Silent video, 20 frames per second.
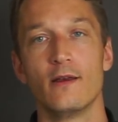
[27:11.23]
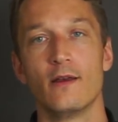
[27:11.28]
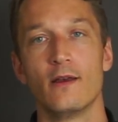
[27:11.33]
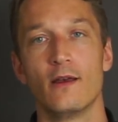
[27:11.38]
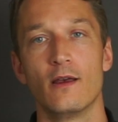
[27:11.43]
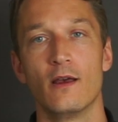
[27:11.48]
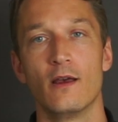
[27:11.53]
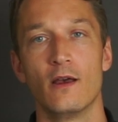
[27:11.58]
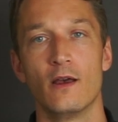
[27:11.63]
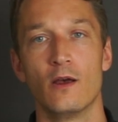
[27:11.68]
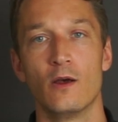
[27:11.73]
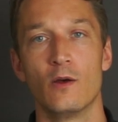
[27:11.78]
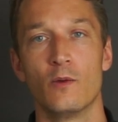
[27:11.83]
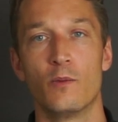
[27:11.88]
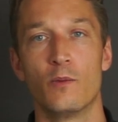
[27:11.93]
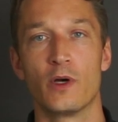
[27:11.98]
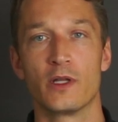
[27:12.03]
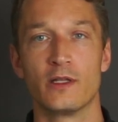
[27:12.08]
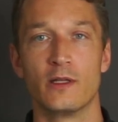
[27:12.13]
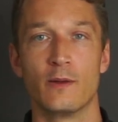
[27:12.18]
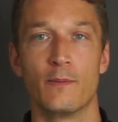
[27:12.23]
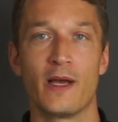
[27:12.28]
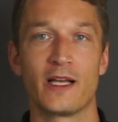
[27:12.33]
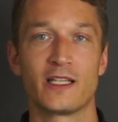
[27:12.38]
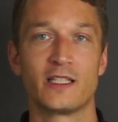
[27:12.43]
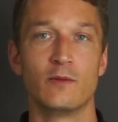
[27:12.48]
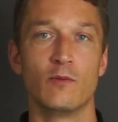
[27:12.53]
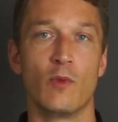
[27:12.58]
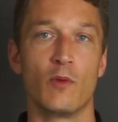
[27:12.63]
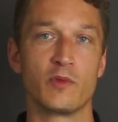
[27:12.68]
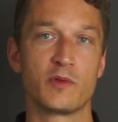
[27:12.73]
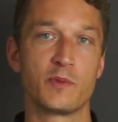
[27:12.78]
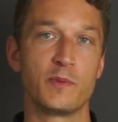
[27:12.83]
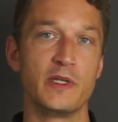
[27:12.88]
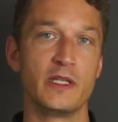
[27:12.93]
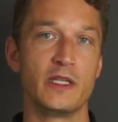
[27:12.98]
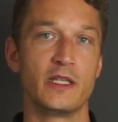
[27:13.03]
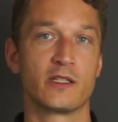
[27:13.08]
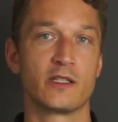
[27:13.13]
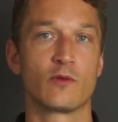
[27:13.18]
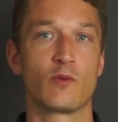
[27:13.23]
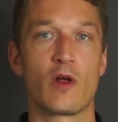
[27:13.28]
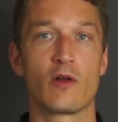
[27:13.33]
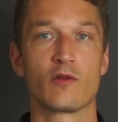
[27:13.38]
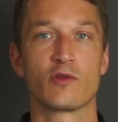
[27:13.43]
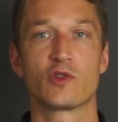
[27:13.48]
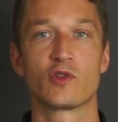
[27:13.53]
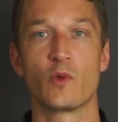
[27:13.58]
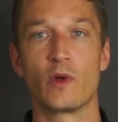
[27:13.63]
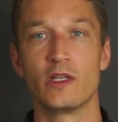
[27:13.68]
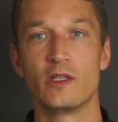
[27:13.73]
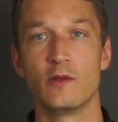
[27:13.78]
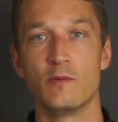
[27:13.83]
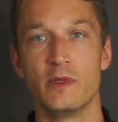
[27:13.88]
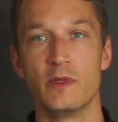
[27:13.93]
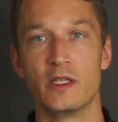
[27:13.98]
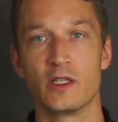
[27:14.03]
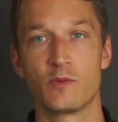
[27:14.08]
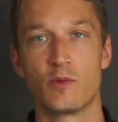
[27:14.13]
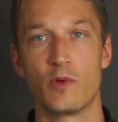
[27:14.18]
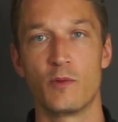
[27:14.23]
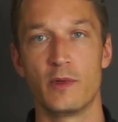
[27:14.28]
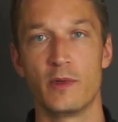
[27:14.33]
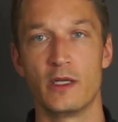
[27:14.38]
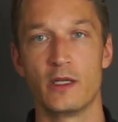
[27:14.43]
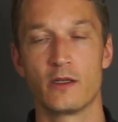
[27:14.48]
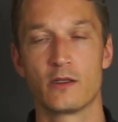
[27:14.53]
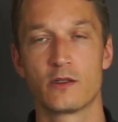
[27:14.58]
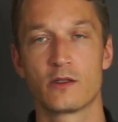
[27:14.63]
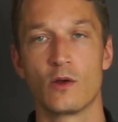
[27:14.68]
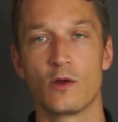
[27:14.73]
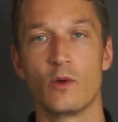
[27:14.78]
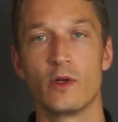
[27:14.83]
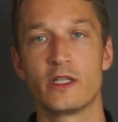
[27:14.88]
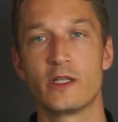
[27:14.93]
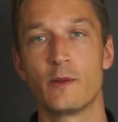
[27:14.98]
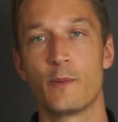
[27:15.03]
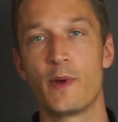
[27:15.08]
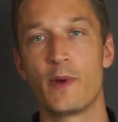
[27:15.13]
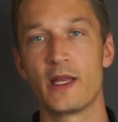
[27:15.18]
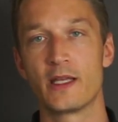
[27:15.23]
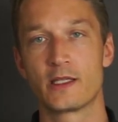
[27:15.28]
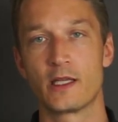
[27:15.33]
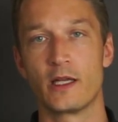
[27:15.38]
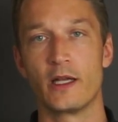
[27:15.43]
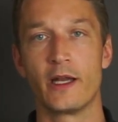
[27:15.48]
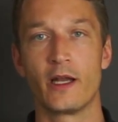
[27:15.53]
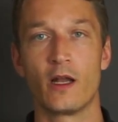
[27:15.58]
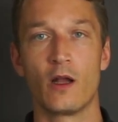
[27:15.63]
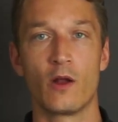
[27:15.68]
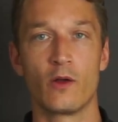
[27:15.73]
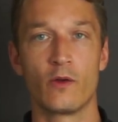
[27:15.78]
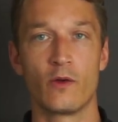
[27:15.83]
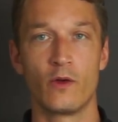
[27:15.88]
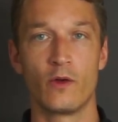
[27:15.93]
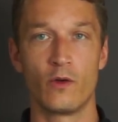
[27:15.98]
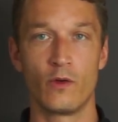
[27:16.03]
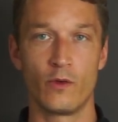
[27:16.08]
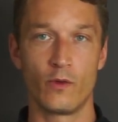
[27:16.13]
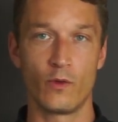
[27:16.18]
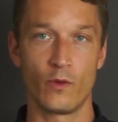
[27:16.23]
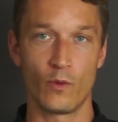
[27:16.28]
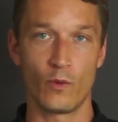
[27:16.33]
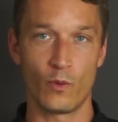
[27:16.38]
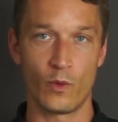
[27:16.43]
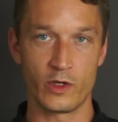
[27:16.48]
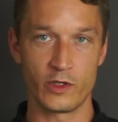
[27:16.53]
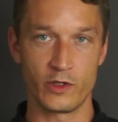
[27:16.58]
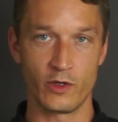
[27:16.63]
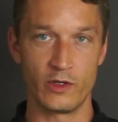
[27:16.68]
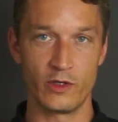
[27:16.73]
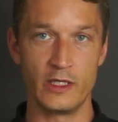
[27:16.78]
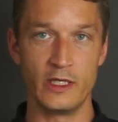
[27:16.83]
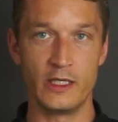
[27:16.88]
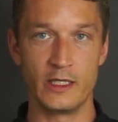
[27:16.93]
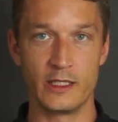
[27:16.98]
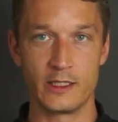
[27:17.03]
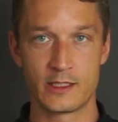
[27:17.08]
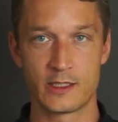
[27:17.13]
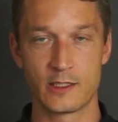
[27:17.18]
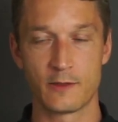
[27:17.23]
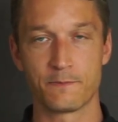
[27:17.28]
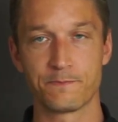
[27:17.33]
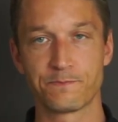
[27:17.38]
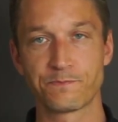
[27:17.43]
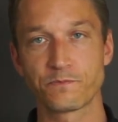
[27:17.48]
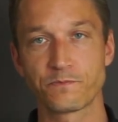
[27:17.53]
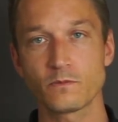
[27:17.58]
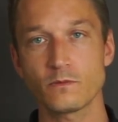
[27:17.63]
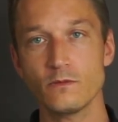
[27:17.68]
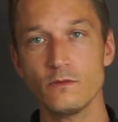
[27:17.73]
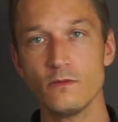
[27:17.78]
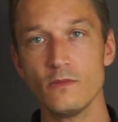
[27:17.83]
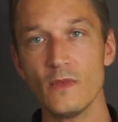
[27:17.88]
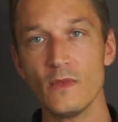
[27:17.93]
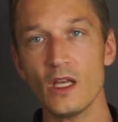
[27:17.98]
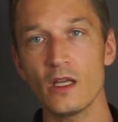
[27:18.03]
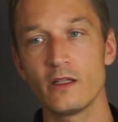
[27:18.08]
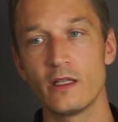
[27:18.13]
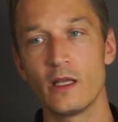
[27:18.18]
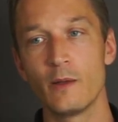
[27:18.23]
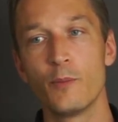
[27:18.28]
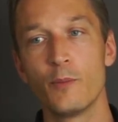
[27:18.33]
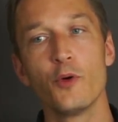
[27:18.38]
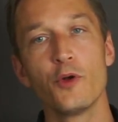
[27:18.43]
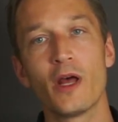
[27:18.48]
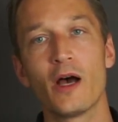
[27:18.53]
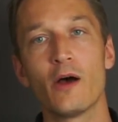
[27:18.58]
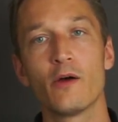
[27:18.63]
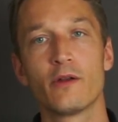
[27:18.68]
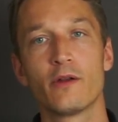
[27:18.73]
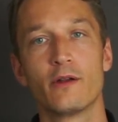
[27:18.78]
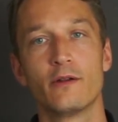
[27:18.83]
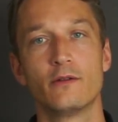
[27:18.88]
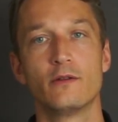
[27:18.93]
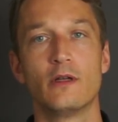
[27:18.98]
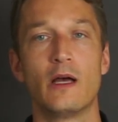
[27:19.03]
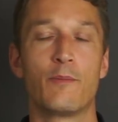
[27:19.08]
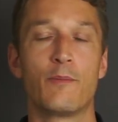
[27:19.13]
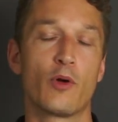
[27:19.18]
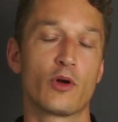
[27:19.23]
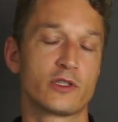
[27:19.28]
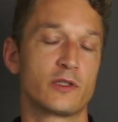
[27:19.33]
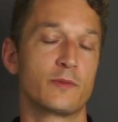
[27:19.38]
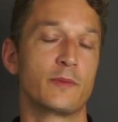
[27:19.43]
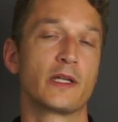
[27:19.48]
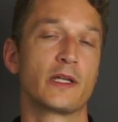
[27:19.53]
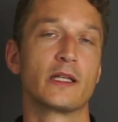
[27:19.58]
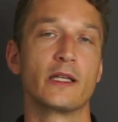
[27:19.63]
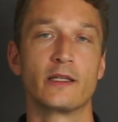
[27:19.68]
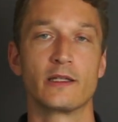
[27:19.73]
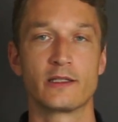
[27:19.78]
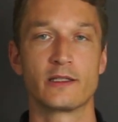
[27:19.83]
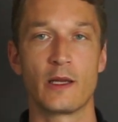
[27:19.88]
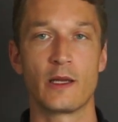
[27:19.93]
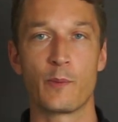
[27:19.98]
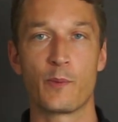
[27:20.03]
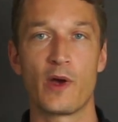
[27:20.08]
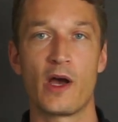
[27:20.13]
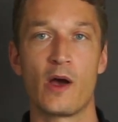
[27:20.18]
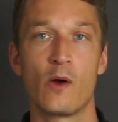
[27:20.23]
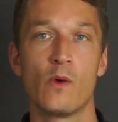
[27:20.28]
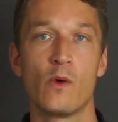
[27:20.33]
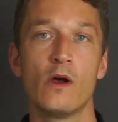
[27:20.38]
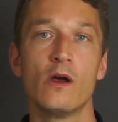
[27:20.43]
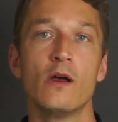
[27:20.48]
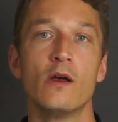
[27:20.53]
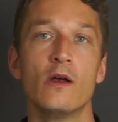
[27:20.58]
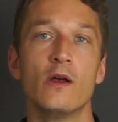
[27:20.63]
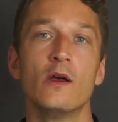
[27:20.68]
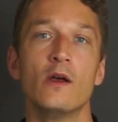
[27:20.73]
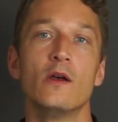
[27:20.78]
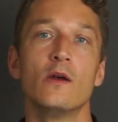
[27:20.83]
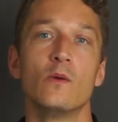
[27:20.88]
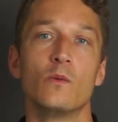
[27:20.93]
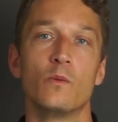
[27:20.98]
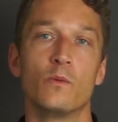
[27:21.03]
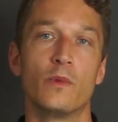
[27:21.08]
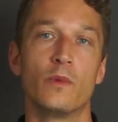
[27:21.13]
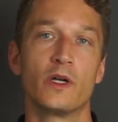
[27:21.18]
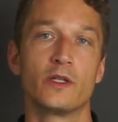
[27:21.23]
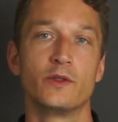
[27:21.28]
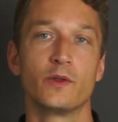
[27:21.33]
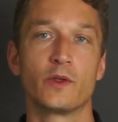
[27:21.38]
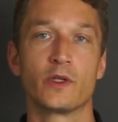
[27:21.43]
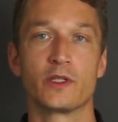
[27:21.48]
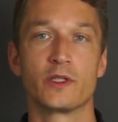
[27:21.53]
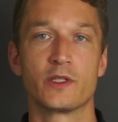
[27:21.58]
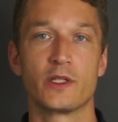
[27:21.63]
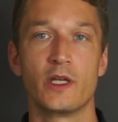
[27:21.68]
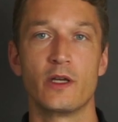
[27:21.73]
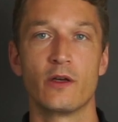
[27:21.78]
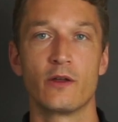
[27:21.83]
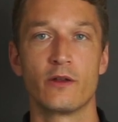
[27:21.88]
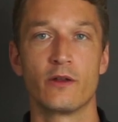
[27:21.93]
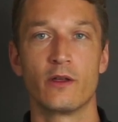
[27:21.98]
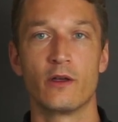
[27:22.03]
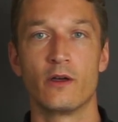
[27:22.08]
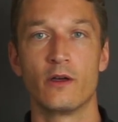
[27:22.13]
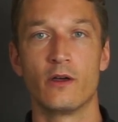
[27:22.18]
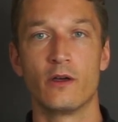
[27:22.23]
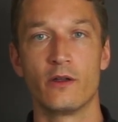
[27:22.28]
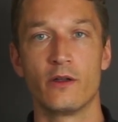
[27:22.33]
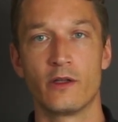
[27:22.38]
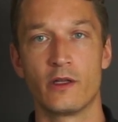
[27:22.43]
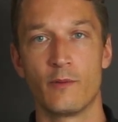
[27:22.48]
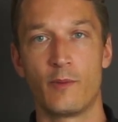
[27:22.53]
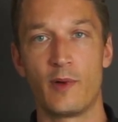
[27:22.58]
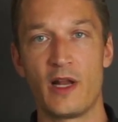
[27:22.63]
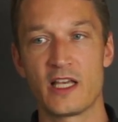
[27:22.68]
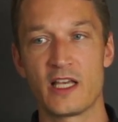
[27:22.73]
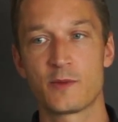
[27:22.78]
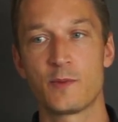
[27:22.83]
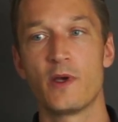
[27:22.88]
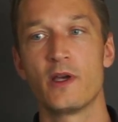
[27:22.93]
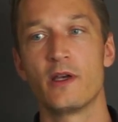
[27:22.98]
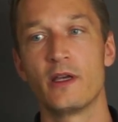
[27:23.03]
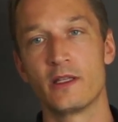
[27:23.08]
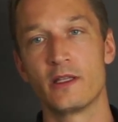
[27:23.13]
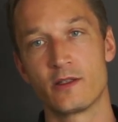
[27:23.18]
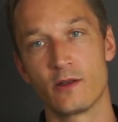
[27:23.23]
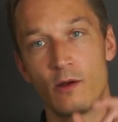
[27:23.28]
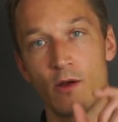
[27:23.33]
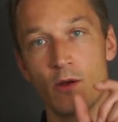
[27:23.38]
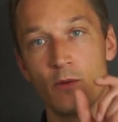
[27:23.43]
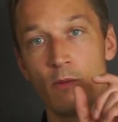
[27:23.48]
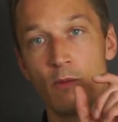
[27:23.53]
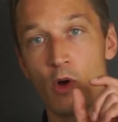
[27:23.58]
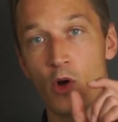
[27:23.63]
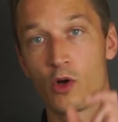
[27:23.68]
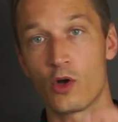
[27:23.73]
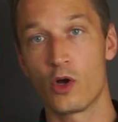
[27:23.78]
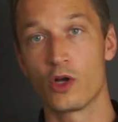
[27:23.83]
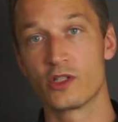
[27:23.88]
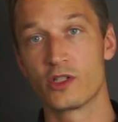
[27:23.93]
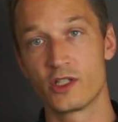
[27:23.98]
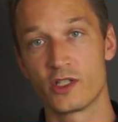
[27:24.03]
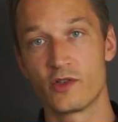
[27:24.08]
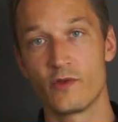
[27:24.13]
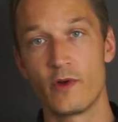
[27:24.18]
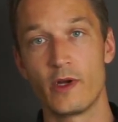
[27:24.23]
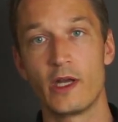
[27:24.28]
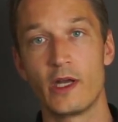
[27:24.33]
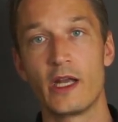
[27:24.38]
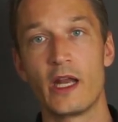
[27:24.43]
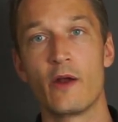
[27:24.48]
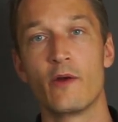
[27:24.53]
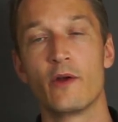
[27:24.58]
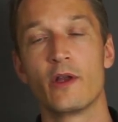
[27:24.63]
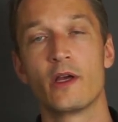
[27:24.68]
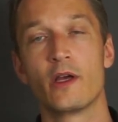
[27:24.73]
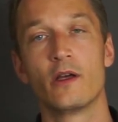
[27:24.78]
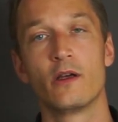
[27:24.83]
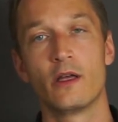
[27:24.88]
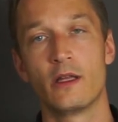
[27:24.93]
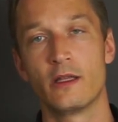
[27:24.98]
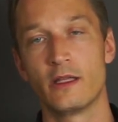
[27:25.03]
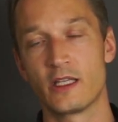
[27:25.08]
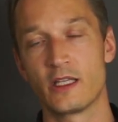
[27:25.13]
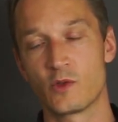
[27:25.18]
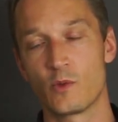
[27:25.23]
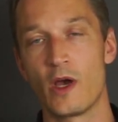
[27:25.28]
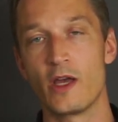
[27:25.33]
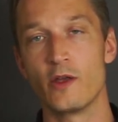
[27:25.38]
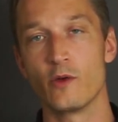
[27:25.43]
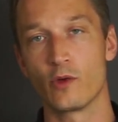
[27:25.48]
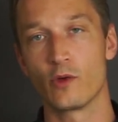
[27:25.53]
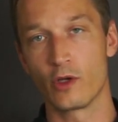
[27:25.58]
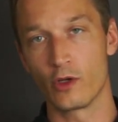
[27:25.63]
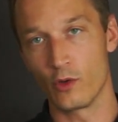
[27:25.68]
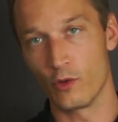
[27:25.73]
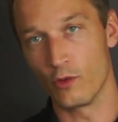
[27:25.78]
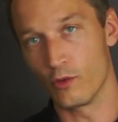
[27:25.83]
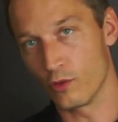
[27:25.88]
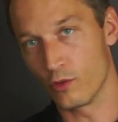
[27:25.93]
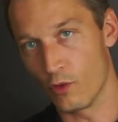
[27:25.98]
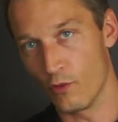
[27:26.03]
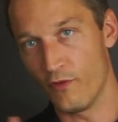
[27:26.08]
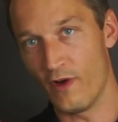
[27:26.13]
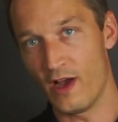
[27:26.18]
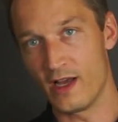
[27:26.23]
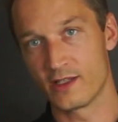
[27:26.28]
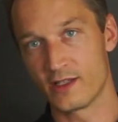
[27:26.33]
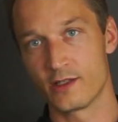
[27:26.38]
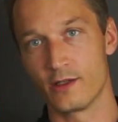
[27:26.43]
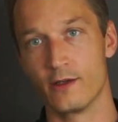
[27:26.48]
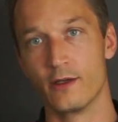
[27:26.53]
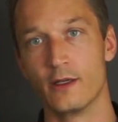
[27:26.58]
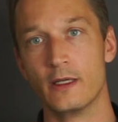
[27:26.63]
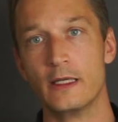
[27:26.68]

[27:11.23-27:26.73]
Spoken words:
but the maximum speed is around 20 meters per minute. So it depends a little on what your need is. They put out approximately the same power, but you can say on the plasma it's a more concentrated area, and that's why you can go faster.